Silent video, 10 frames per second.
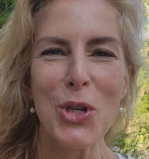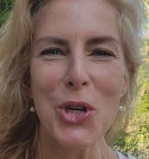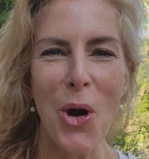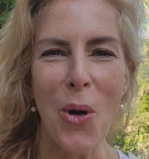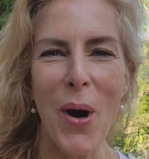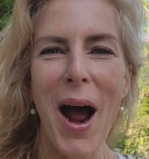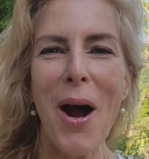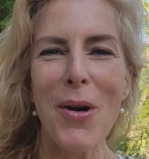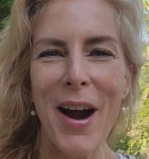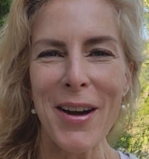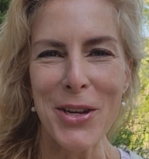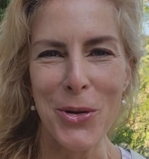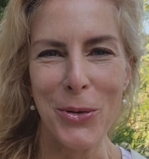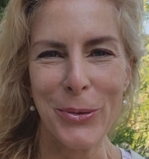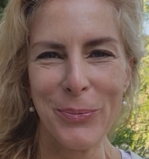Show. How are
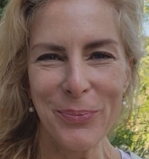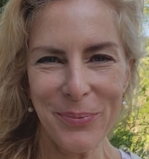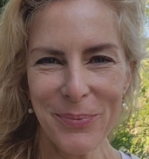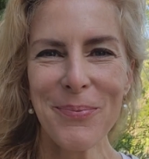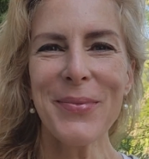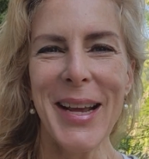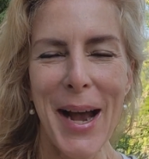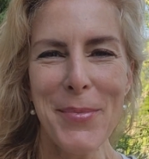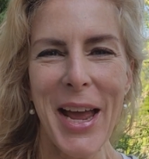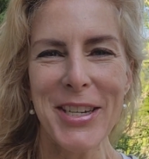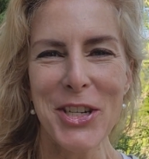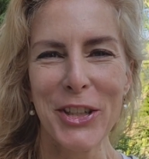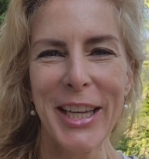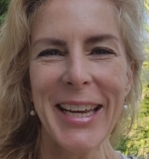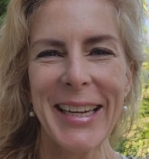you? I'm
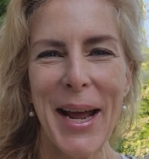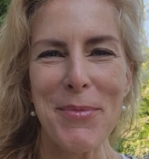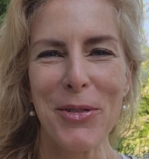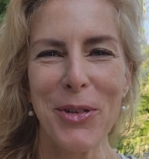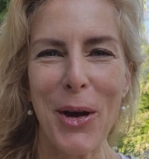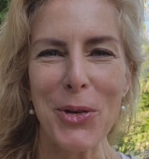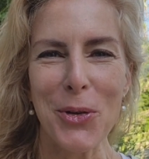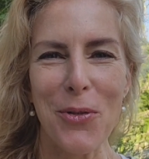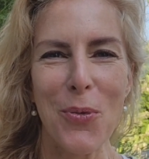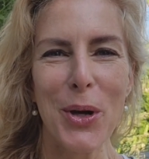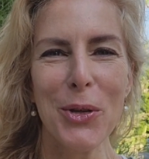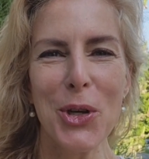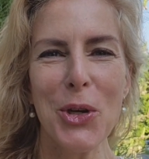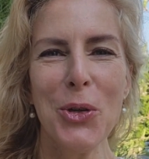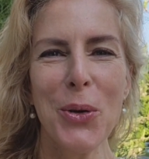Angelique, and I'm the founder of Will
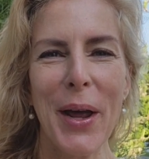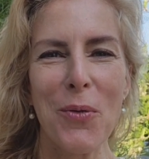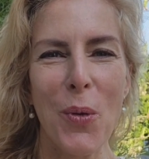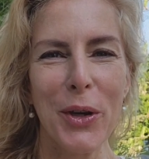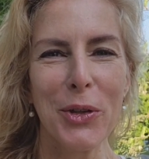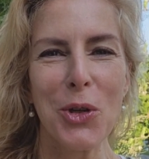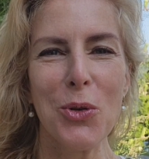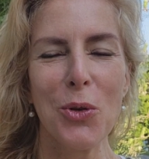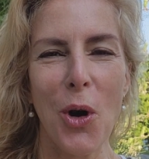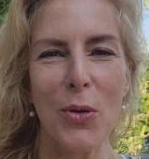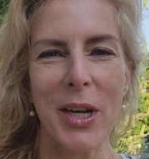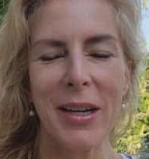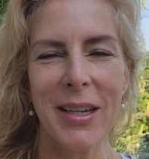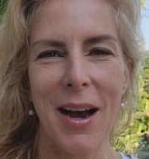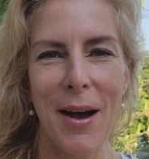You and
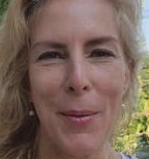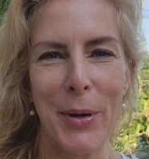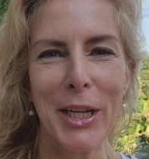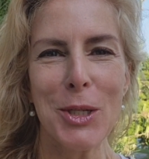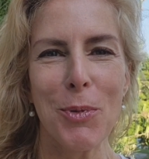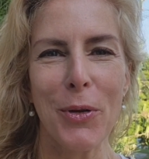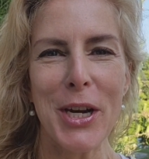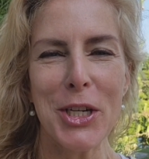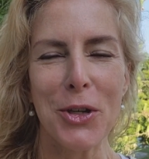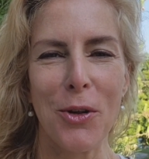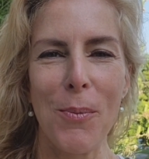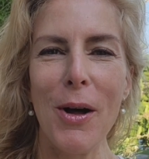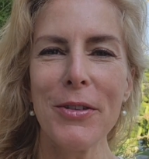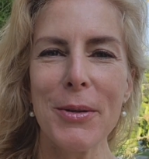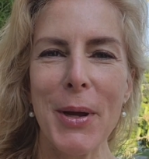WillYouGrow.com, an inspirational
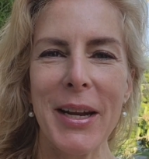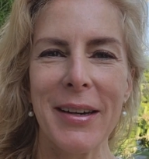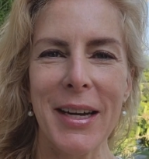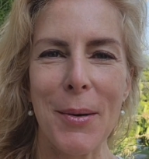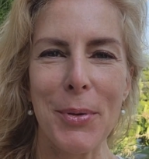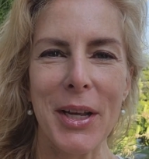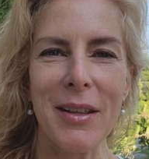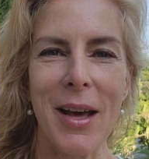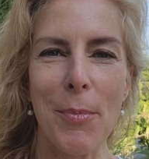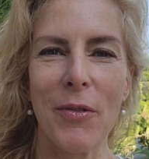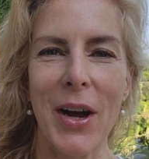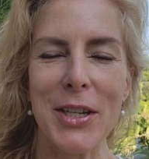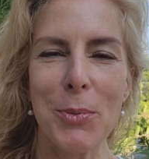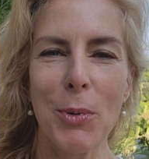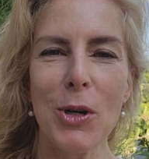multimedia company that
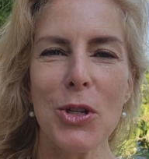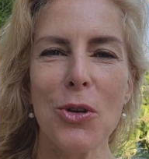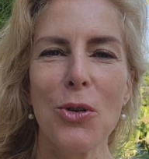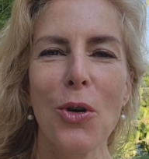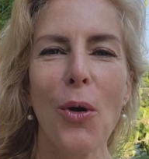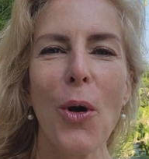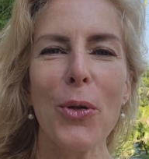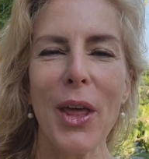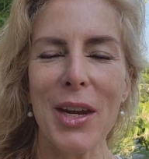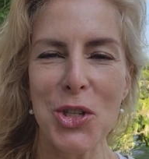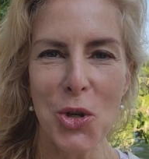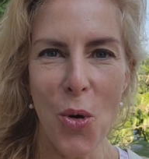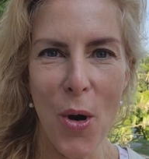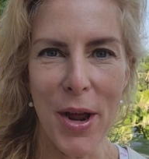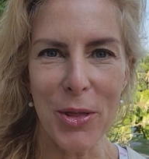provides personal growth and
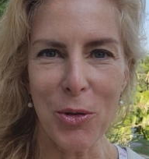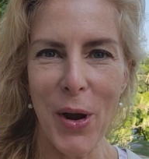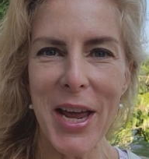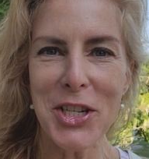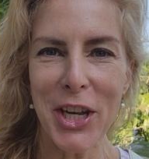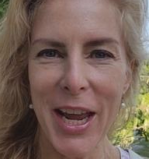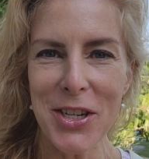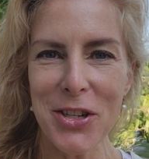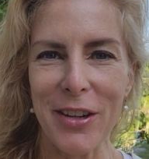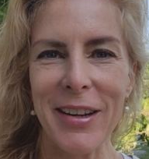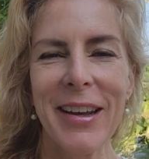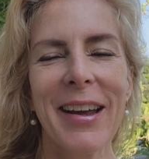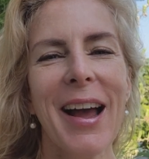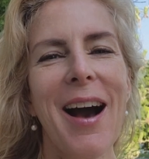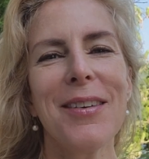joy through education,
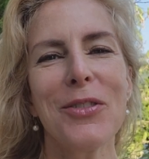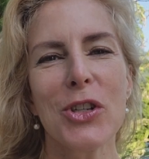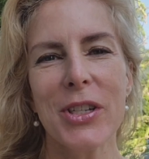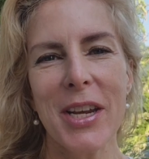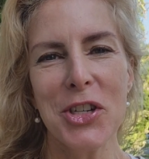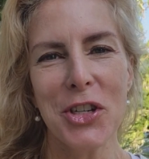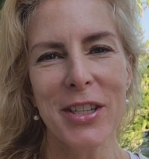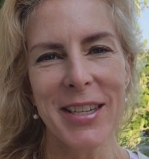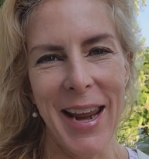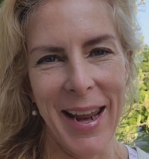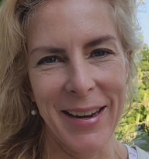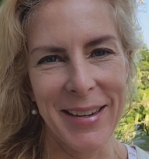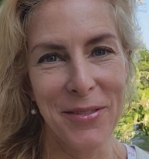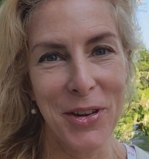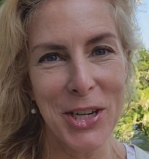conversations, and
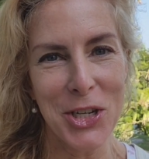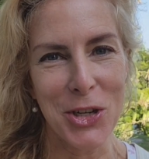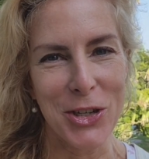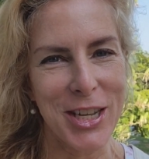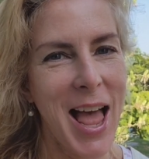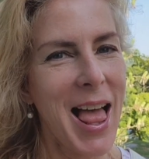adventures,